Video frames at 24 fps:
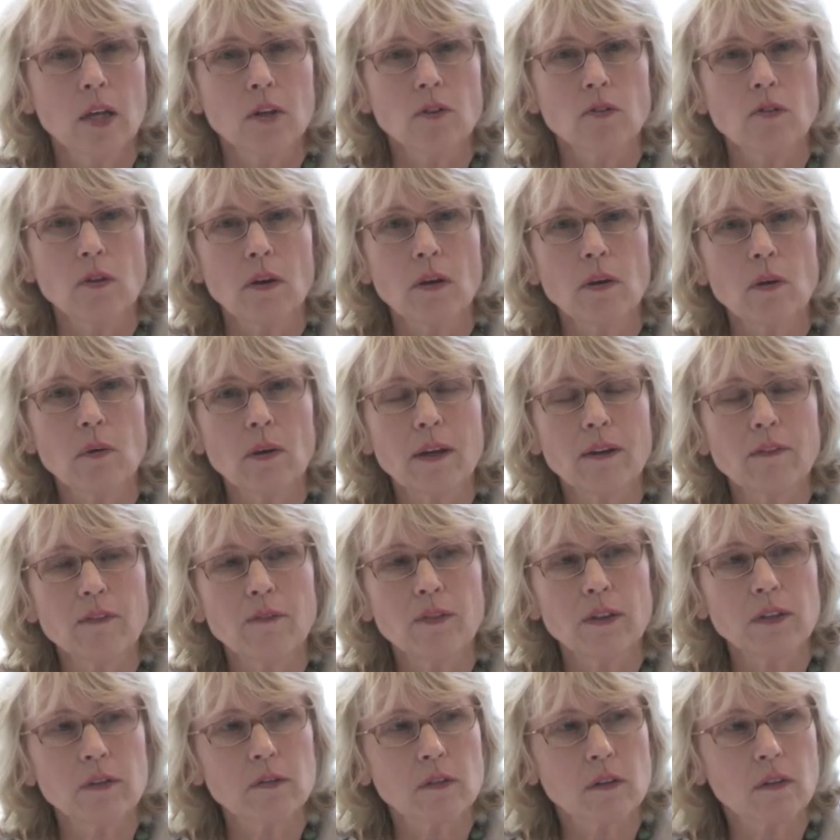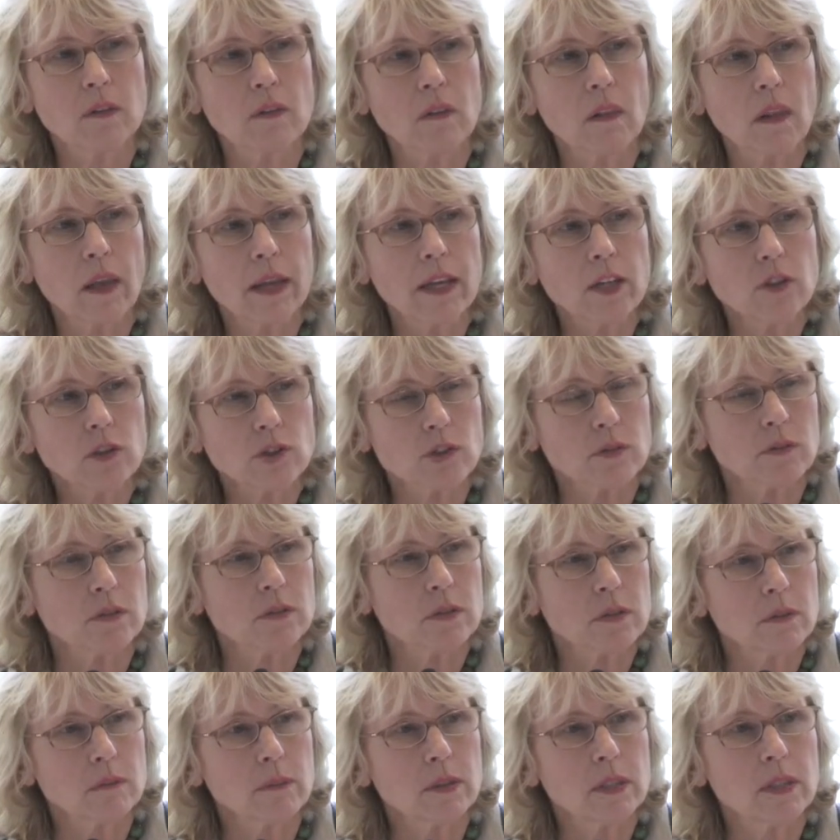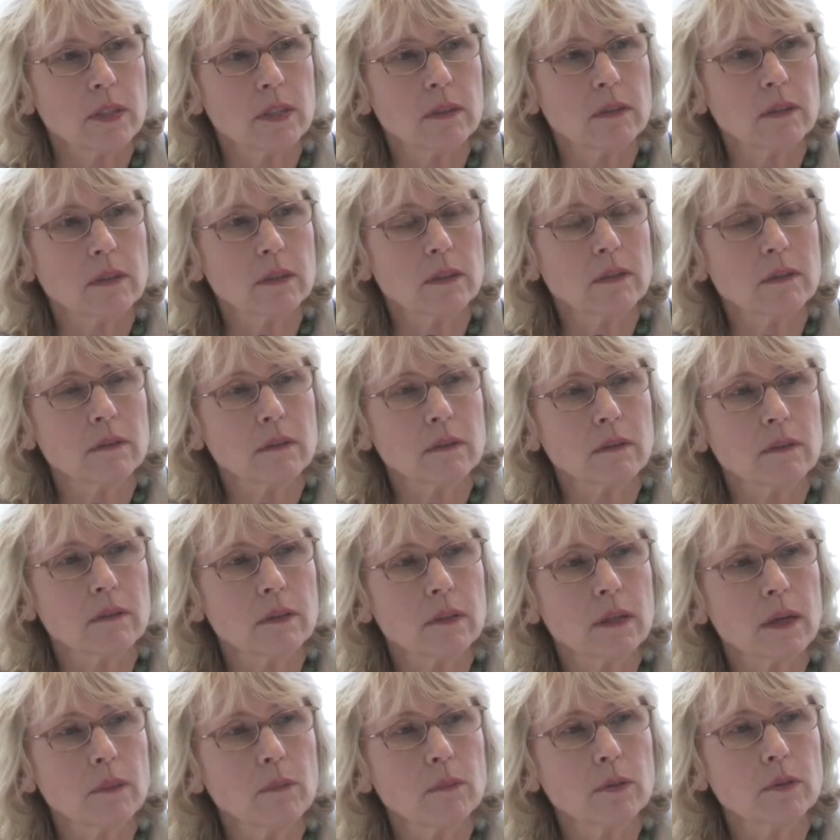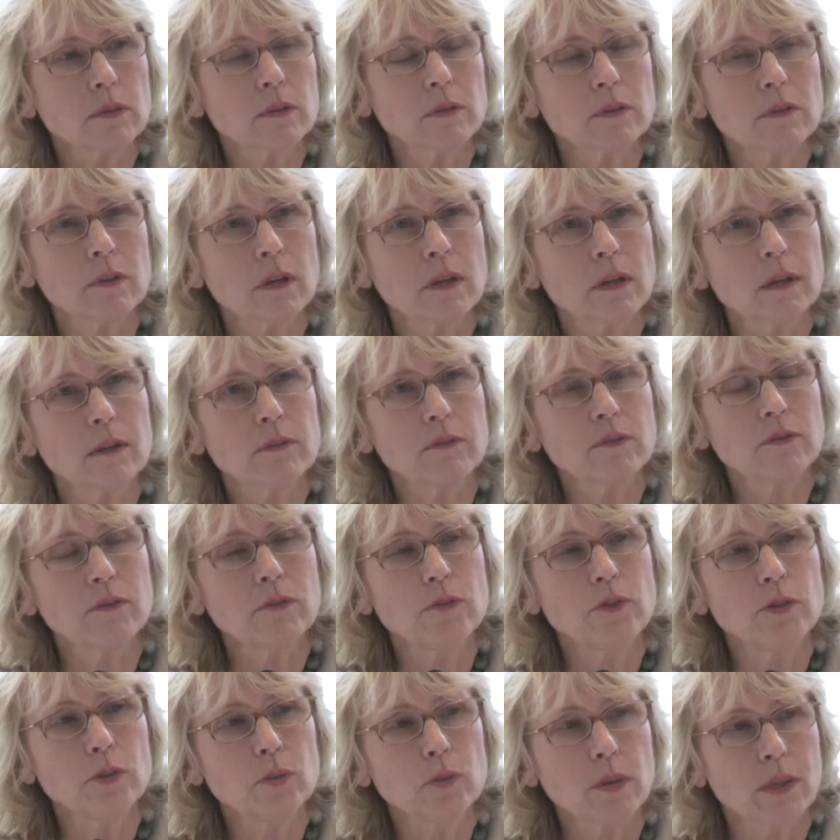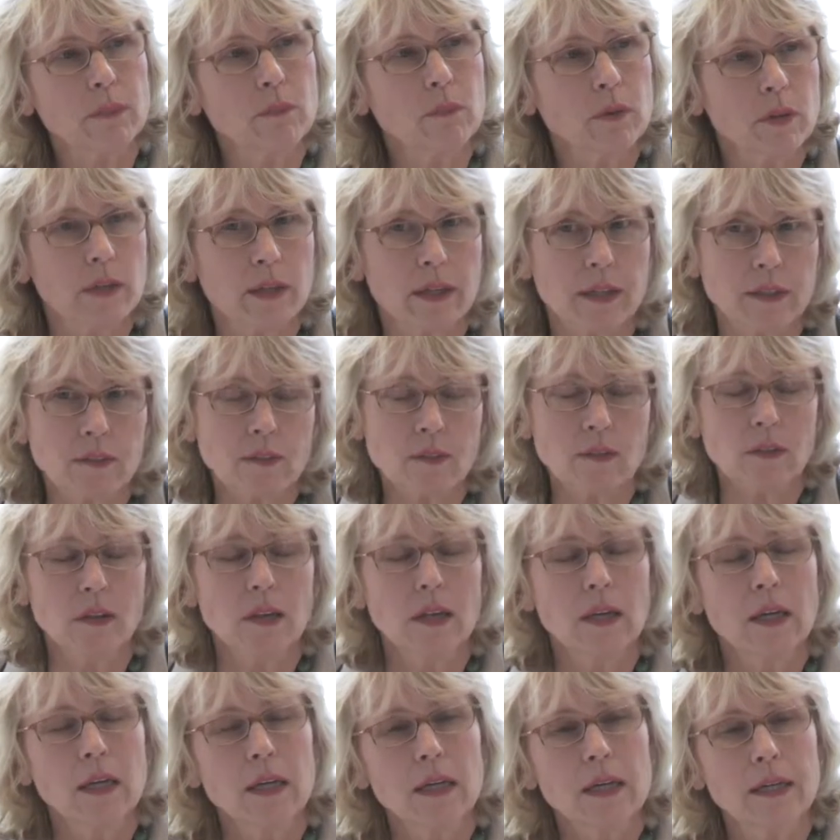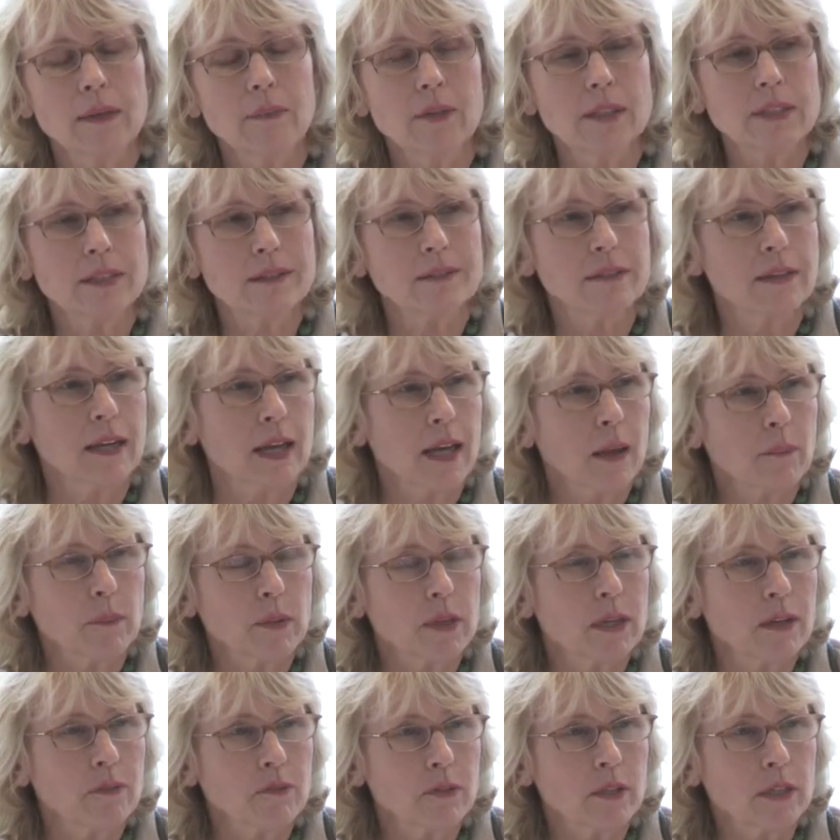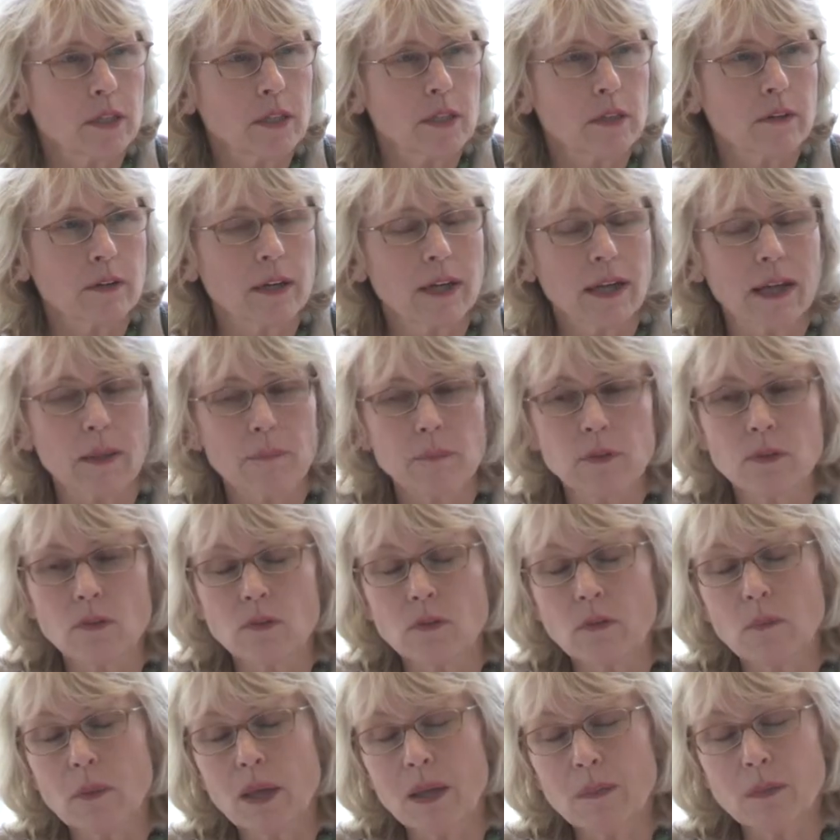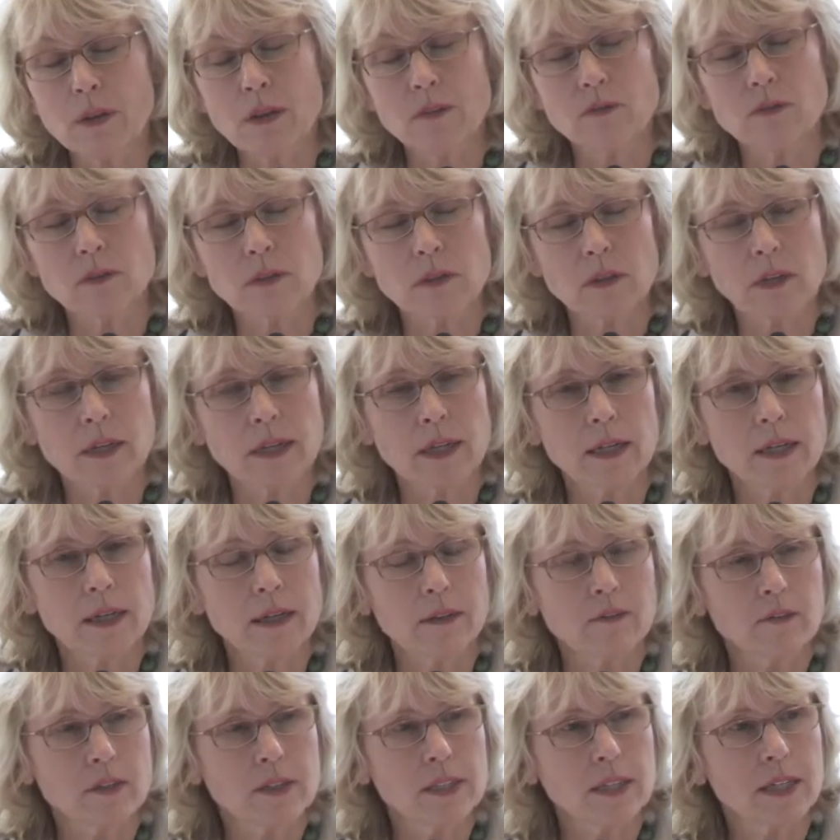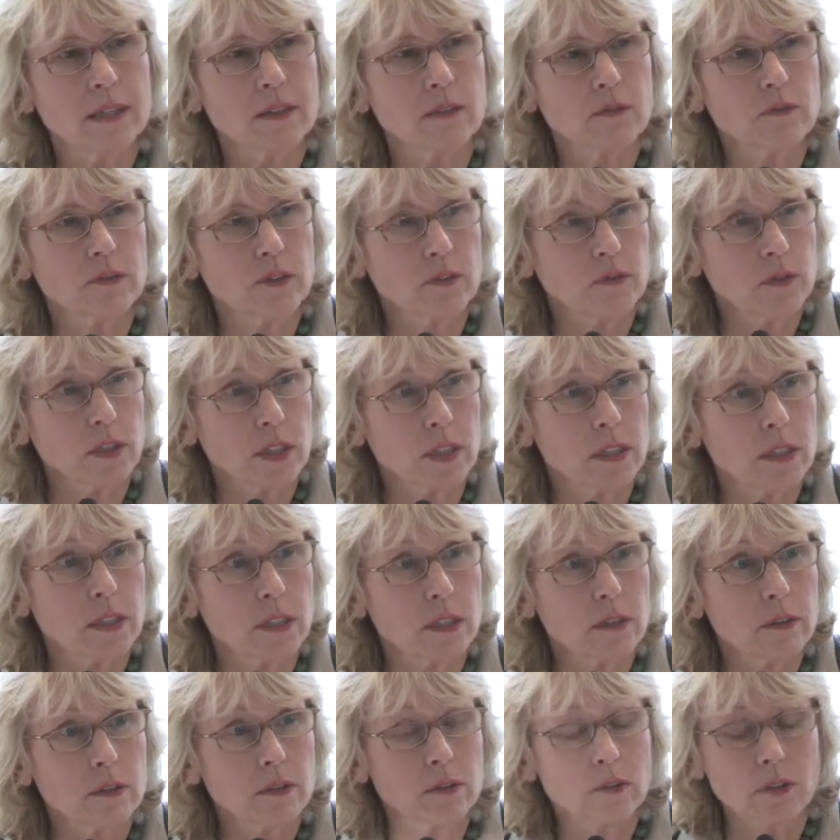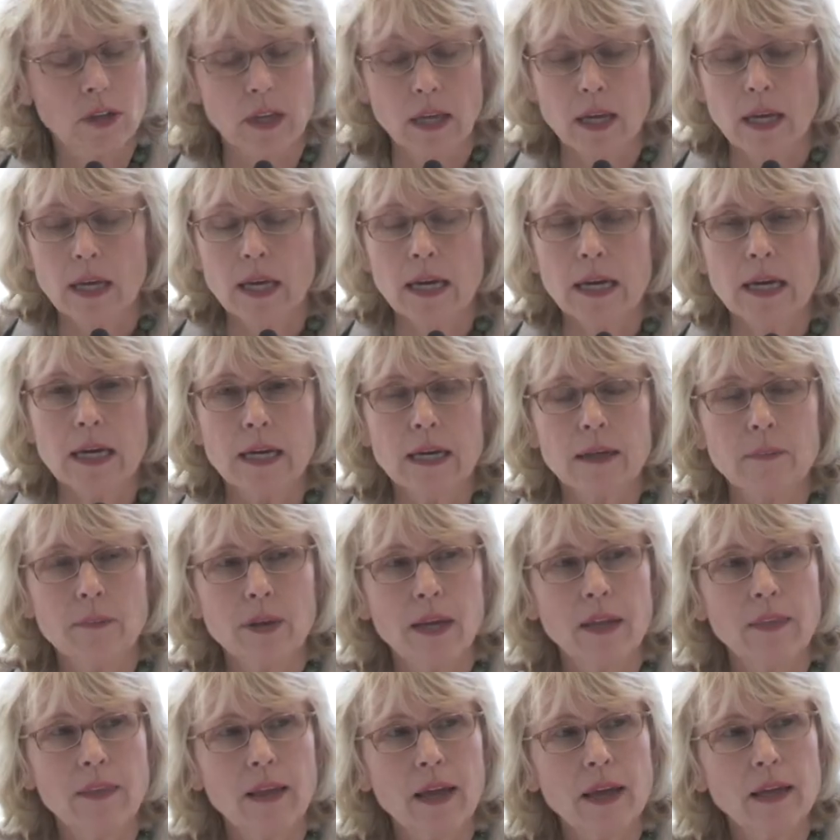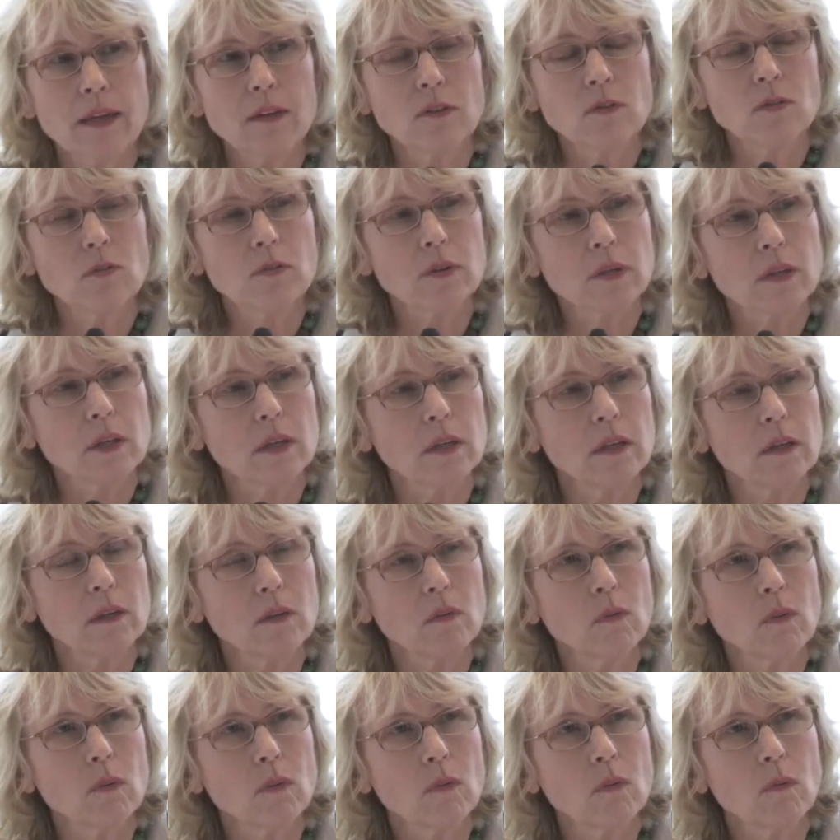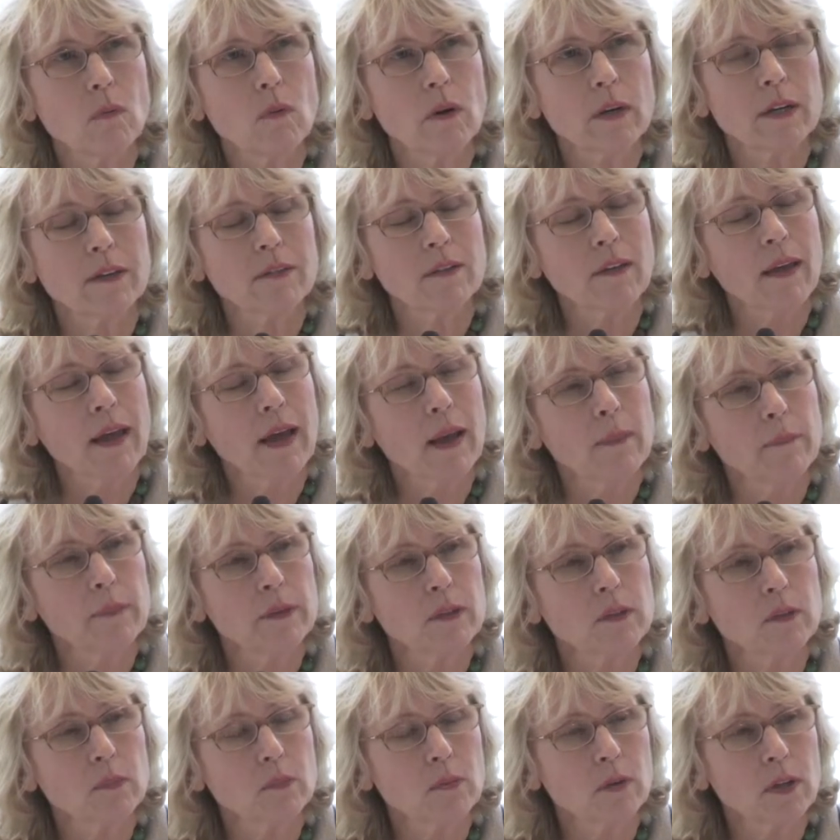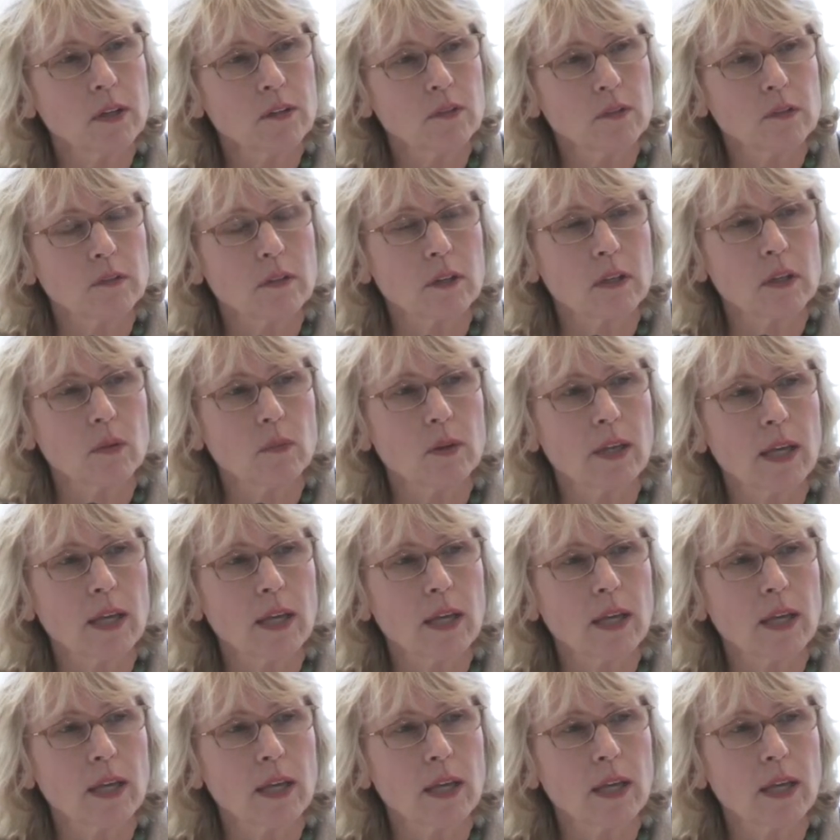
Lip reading: So it feels glacial to me, the number of new implants. It doesn't happen every year. It happens maybe, if we're lucky, every 10 to 15 years. And that is really what has happened presently.